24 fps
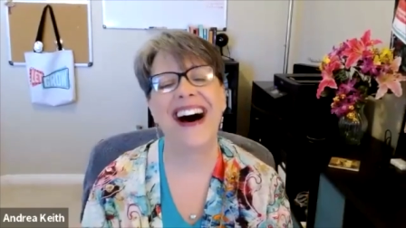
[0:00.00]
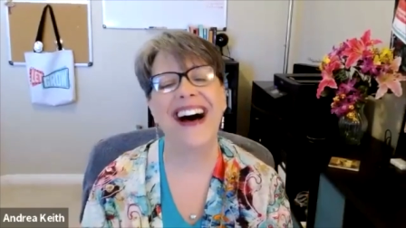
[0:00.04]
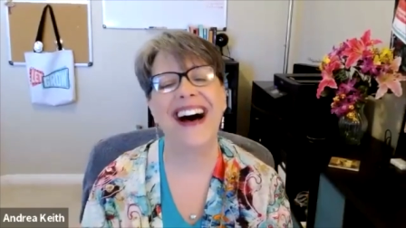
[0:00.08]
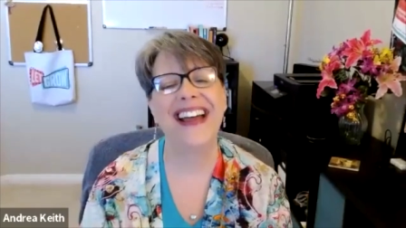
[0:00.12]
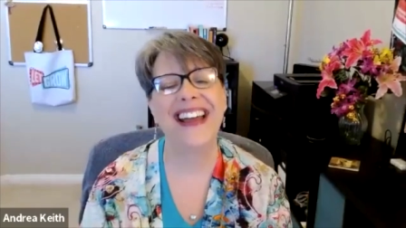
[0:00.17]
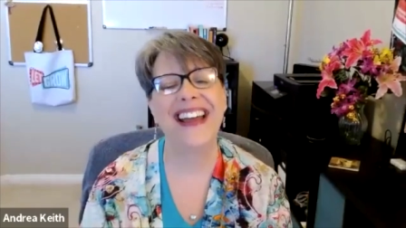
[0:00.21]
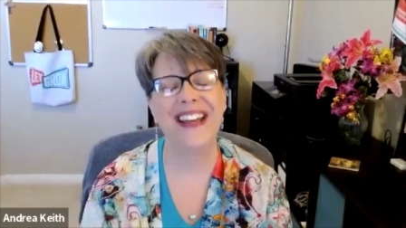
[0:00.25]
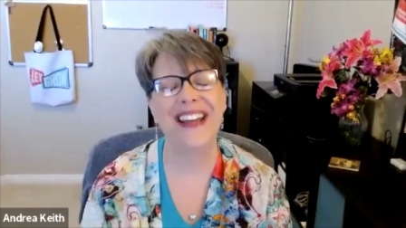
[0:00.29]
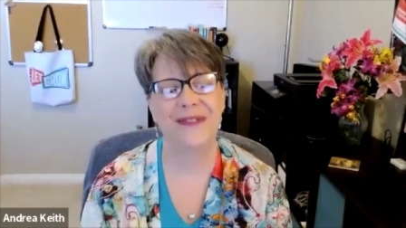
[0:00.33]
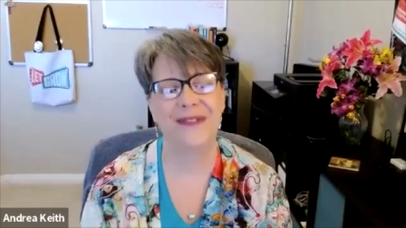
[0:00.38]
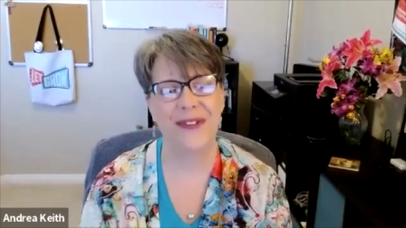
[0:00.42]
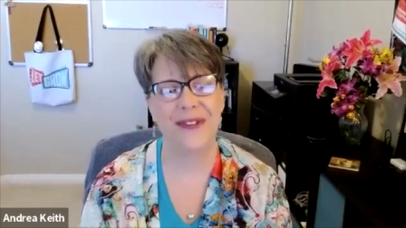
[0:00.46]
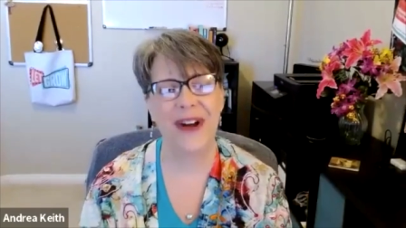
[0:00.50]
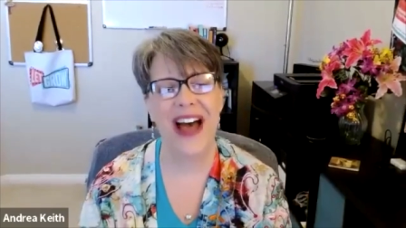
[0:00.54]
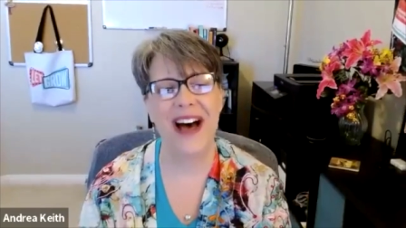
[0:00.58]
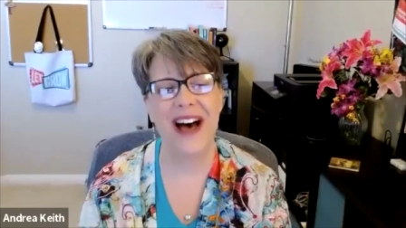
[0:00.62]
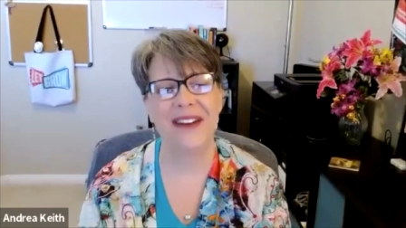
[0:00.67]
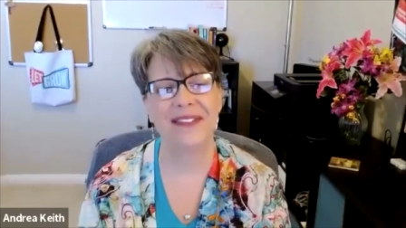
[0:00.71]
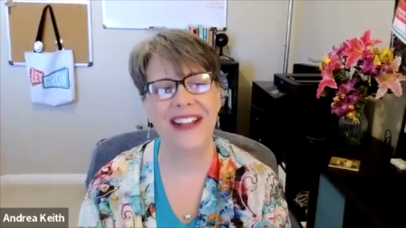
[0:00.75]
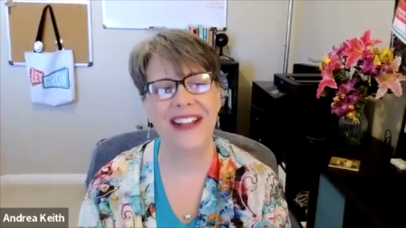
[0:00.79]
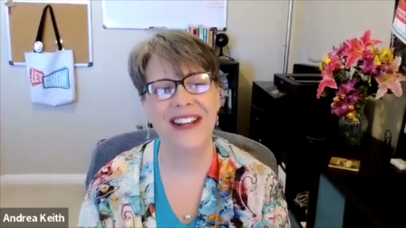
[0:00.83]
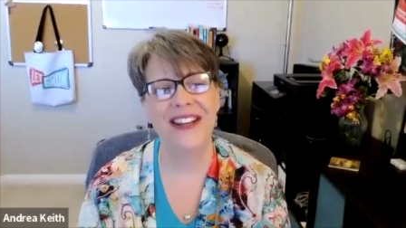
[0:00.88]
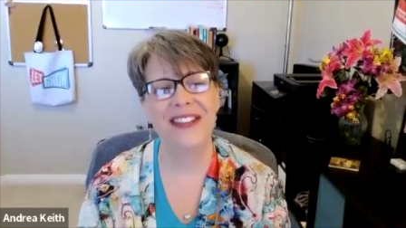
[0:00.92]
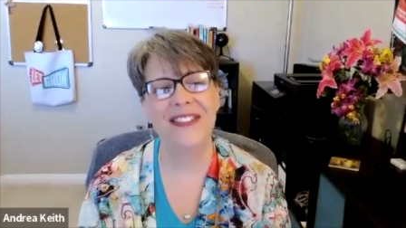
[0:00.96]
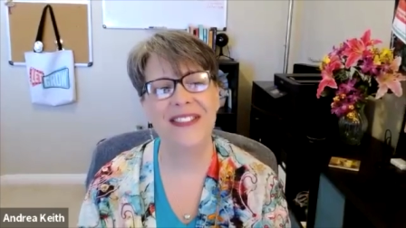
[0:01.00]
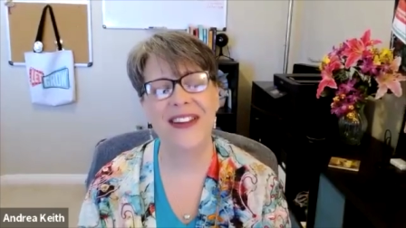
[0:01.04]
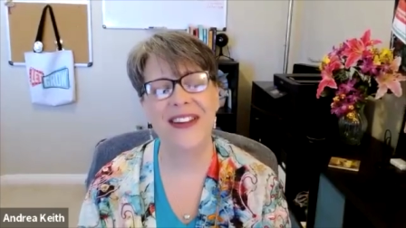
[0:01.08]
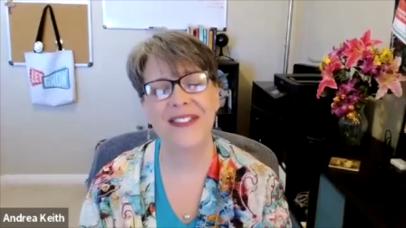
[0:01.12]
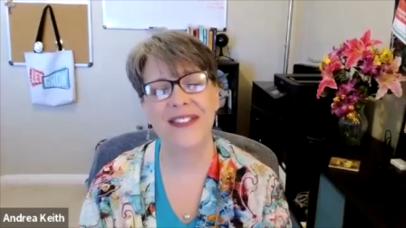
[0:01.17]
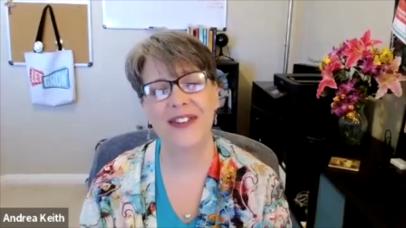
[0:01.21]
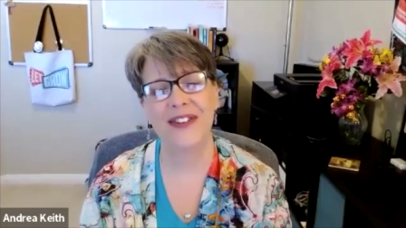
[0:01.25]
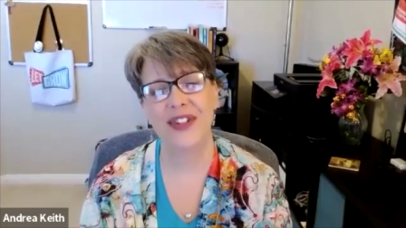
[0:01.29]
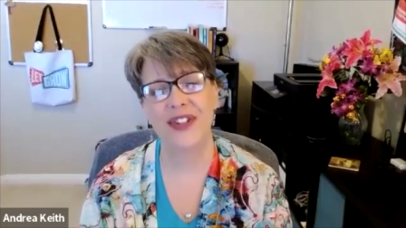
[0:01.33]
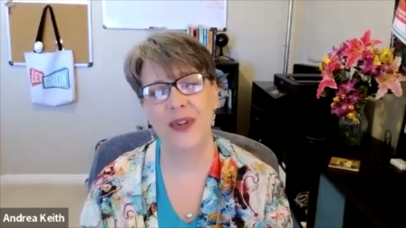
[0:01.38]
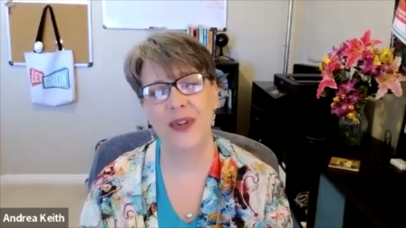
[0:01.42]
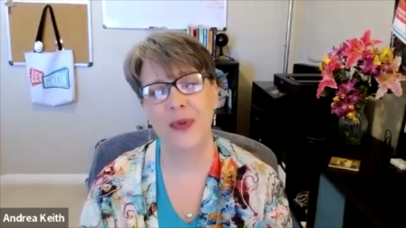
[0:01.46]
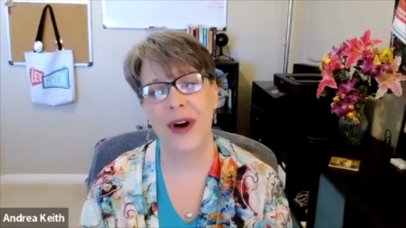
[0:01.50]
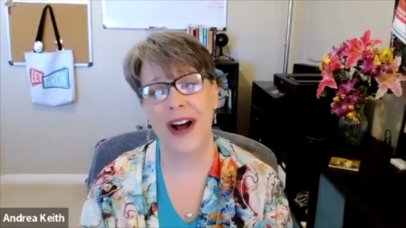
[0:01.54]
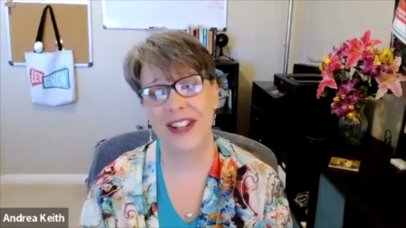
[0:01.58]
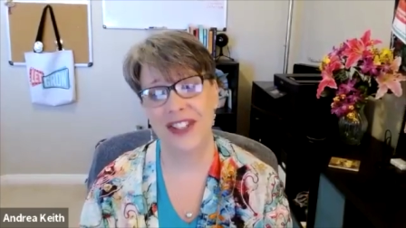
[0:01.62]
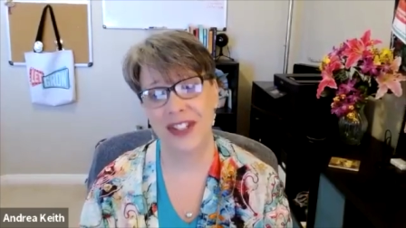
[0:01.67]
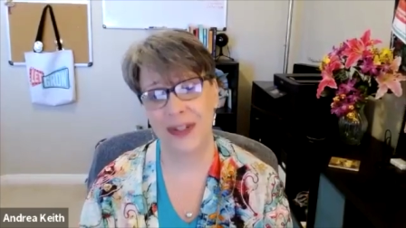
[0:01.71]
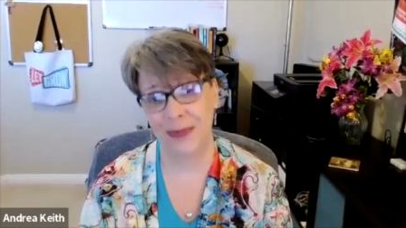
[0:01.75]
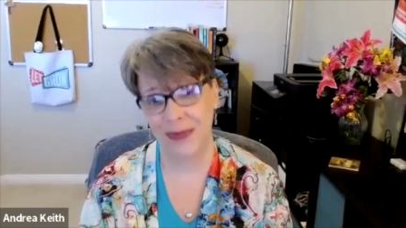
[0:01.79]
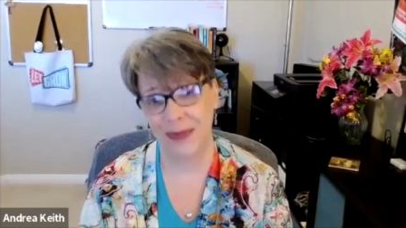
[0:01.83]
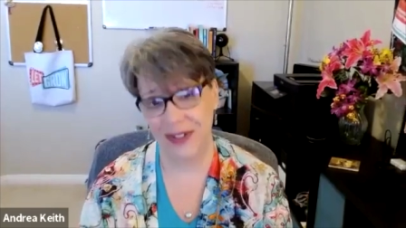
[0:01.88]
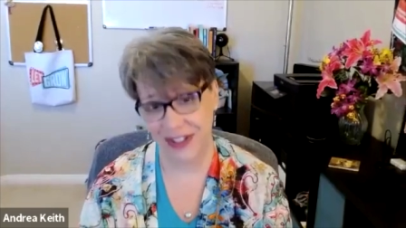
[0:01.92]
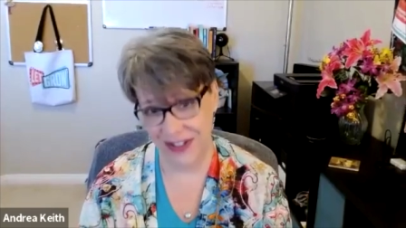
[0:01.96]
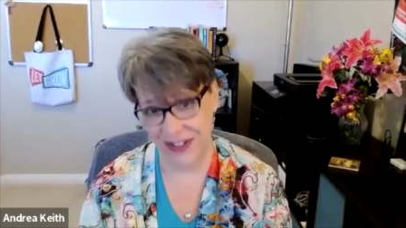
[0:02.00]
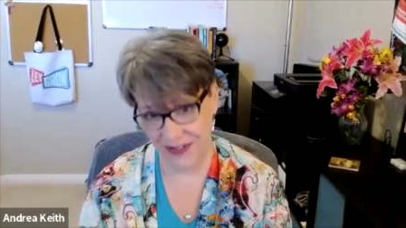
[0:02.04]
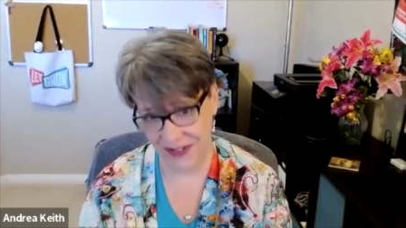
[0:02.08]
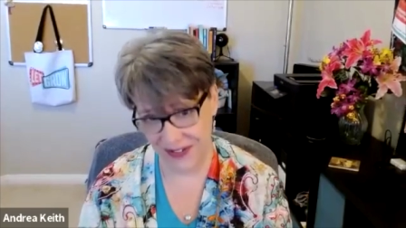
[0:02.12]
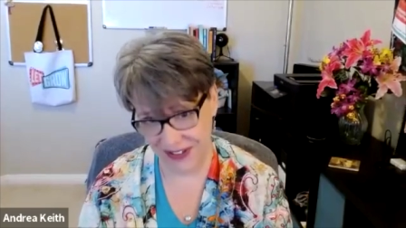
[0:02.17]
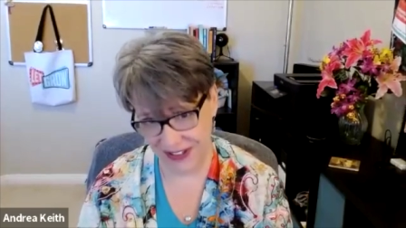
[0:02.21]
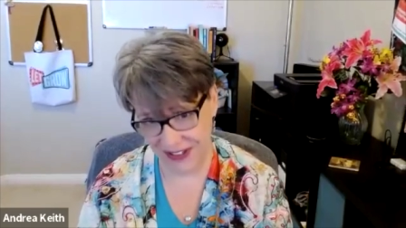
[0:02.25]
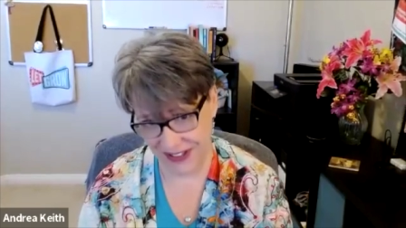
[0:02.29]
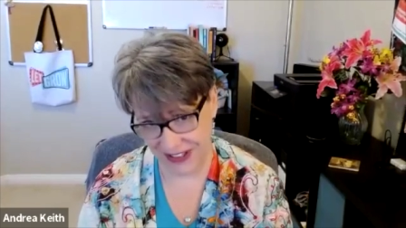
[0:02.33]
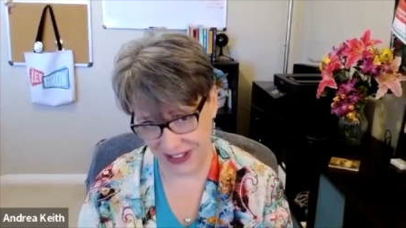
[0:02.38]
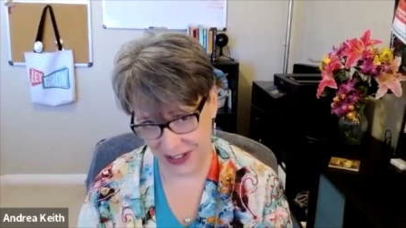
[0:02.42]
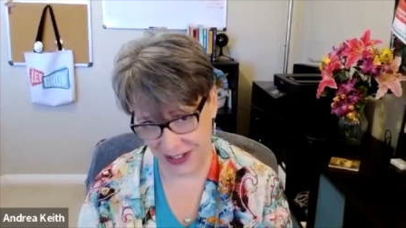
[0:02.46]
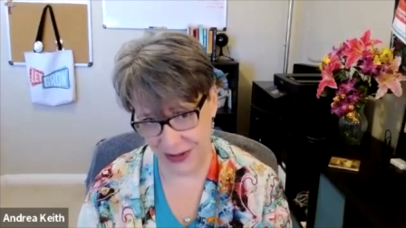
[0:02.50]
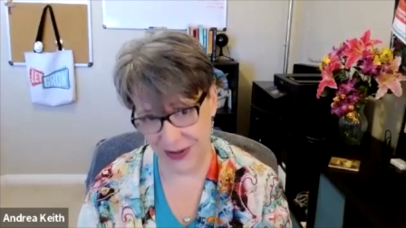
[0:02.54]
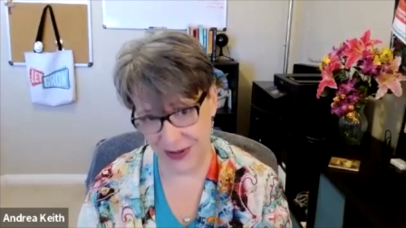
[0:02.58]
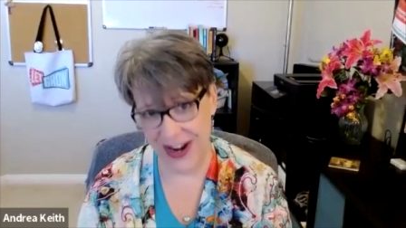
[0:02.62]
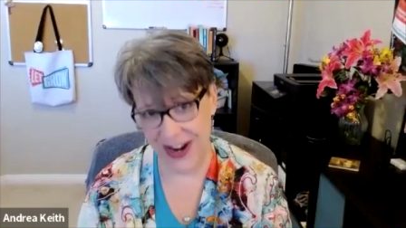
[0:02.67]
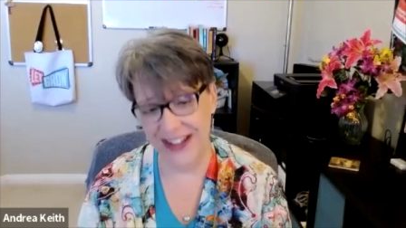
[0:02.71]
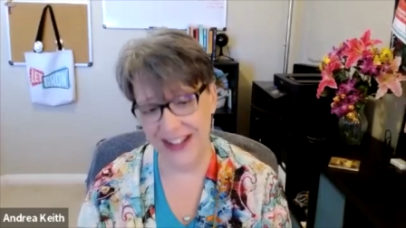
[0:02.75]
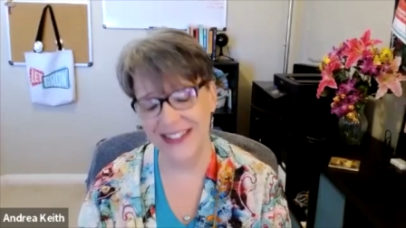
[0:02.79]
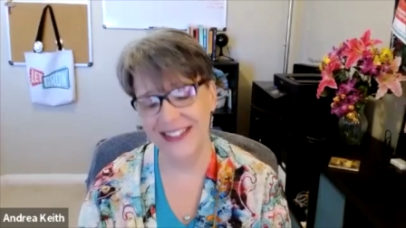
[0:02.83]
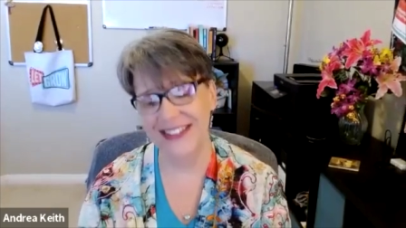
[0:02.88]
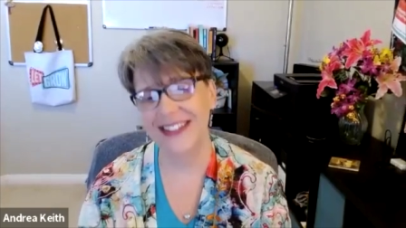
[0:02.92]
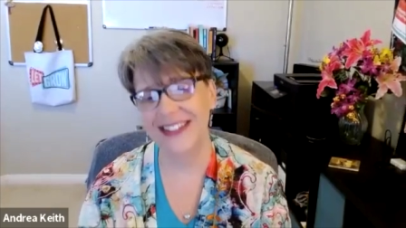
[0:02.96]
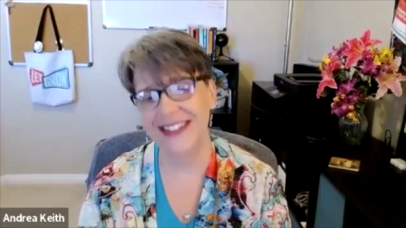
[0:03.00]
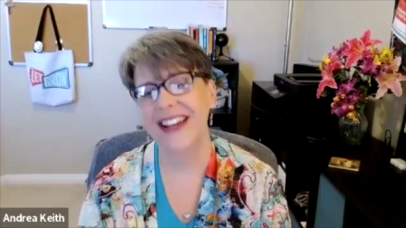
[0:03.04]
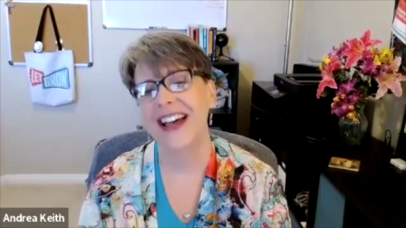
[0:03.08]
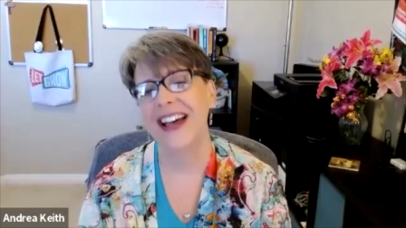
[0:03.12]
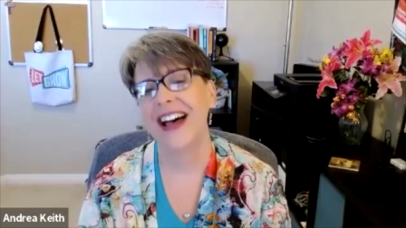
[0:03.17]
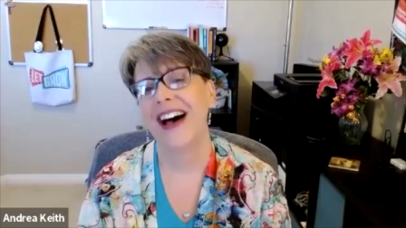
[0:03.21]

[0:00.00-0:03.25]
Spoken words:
if you have anything that you want specifically addressed